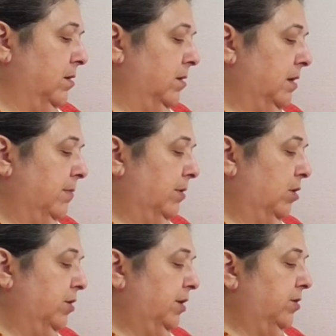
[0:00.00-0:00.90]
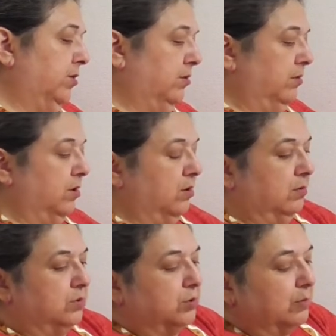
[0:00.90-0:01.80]
And I'm learning to
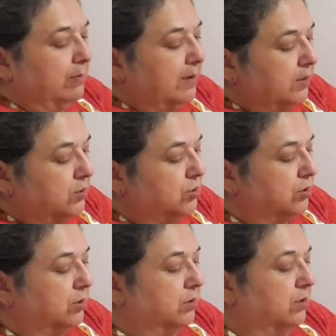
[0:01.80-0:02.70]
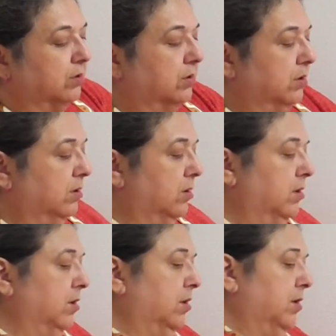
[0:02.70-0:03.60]
know to measure
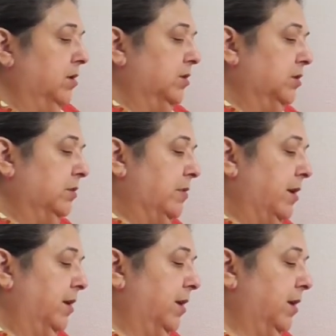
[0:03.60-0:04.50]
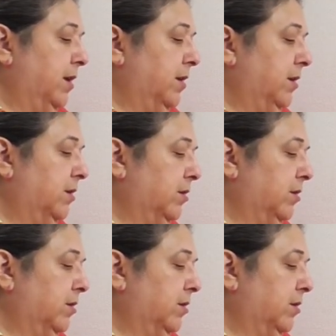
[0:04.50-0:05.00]
so I can get it